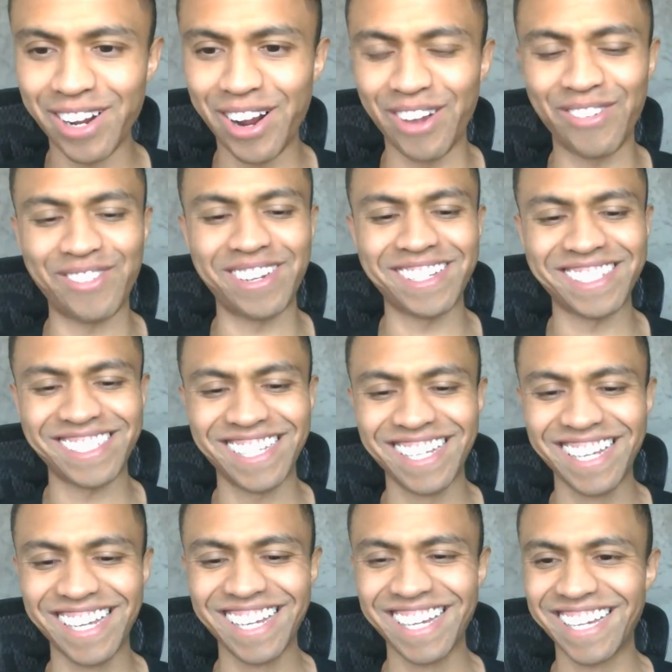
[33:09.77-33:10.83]
Griffin is
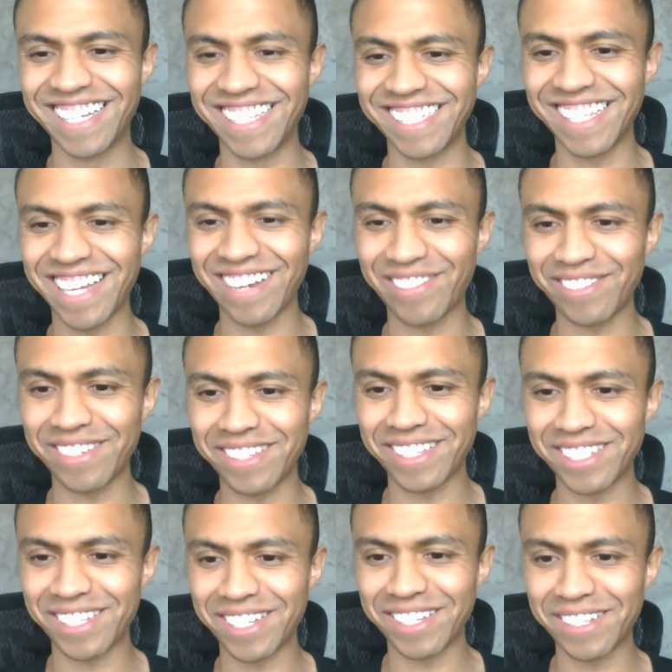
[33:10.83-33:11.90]
laughing.
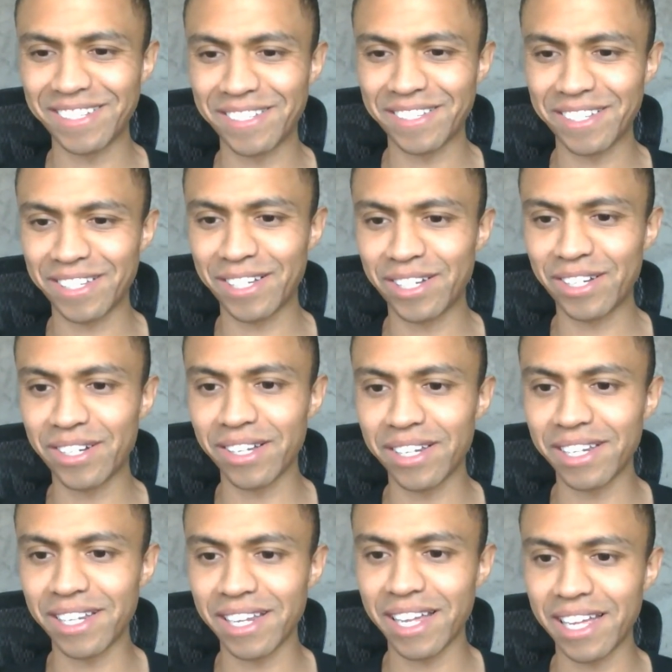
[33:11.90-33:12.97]
That's good. Good.
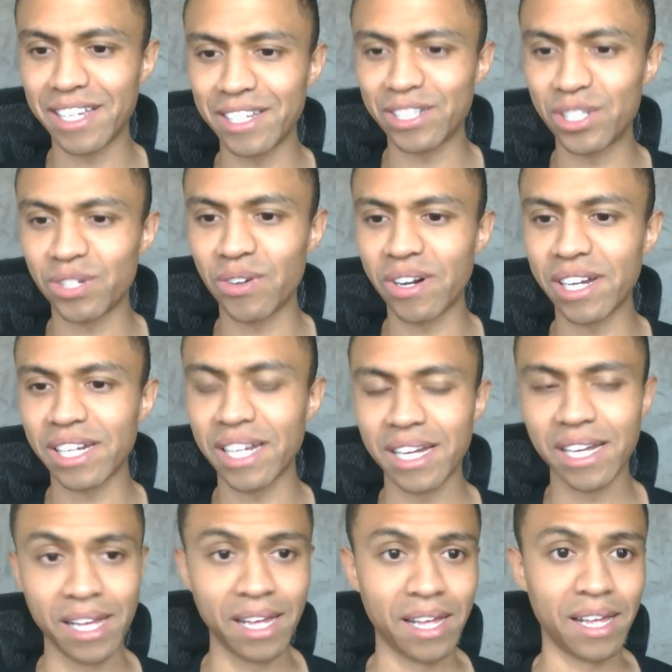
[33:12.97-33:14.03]
Enjoying
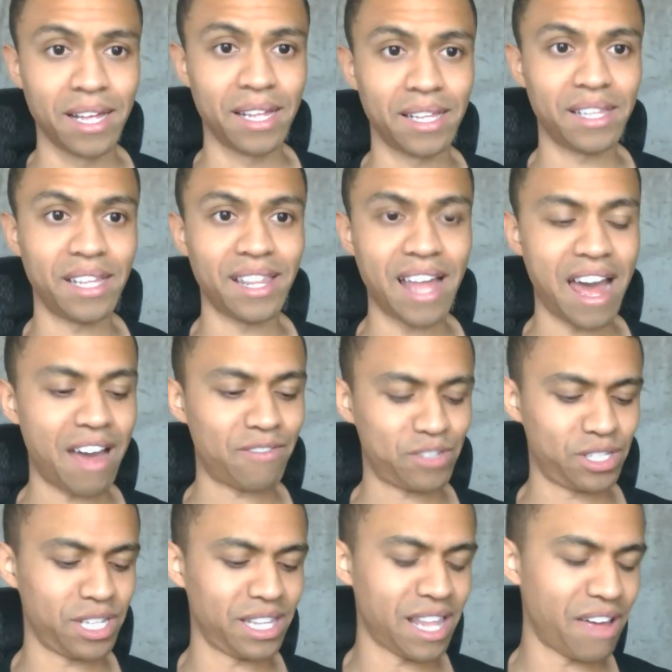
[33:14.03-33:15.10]
the
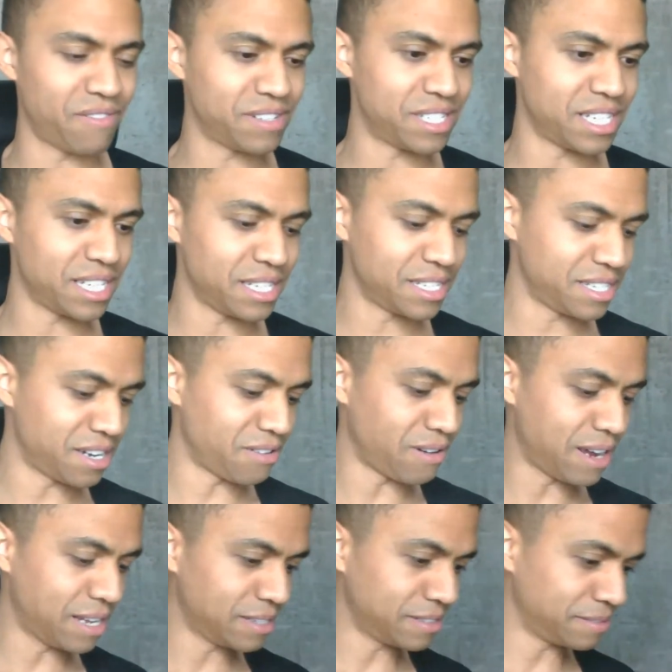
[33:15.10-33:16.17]
laughs, the levity. All
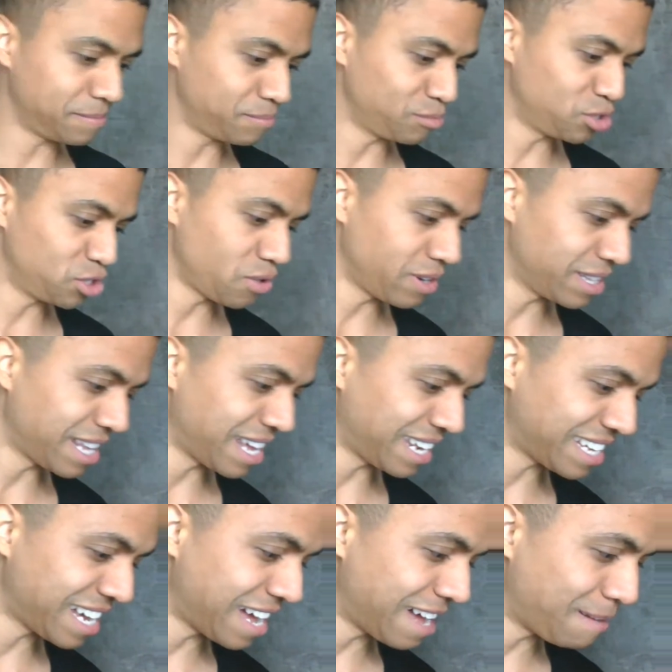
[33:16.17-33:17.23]
right. Enjoying
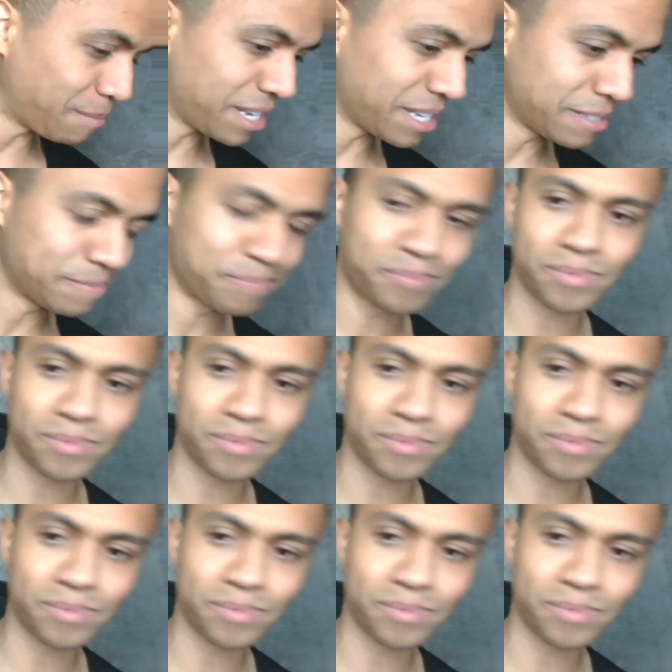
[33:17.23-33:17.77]
that comedy.